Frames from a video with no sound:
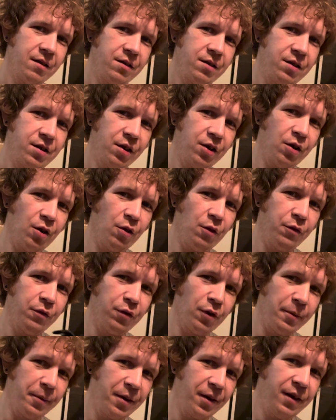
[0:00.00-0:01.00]
to go
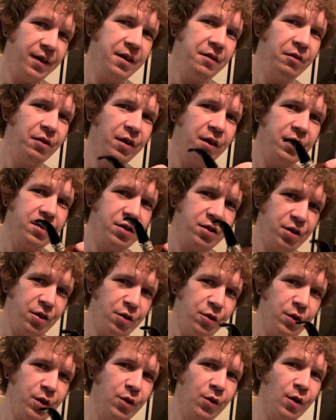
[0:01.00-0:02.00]
from Cleveland to New
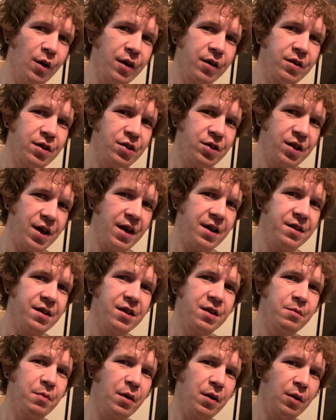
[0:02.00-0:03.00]
York to chase
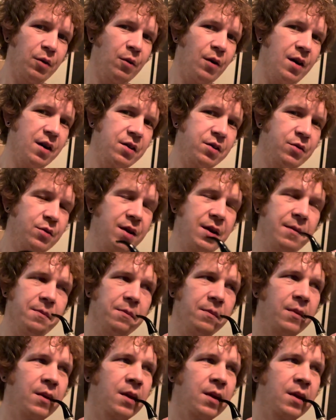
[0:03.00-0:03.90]
his punk rock dream.